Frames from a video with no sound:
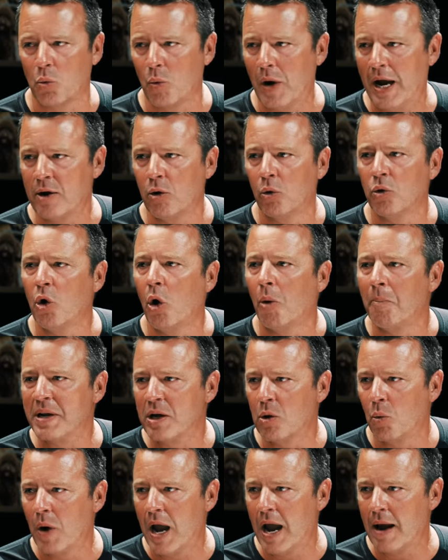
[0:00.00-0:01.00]
away or not be
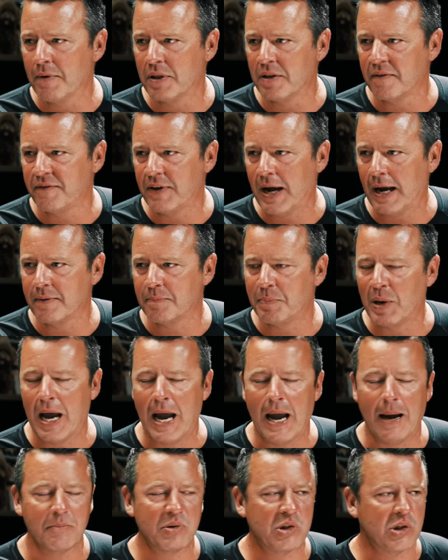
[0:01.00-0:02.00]
aware of the fact
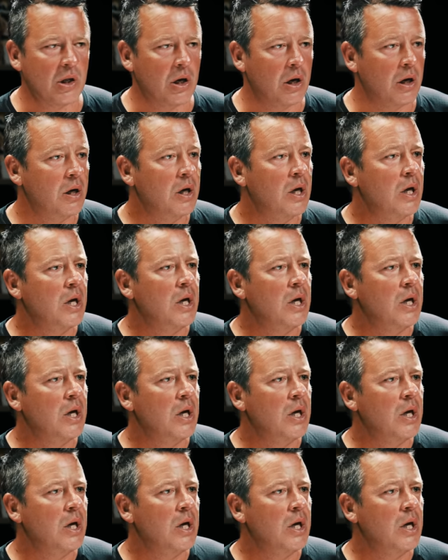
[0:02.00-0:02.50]
perhaps that,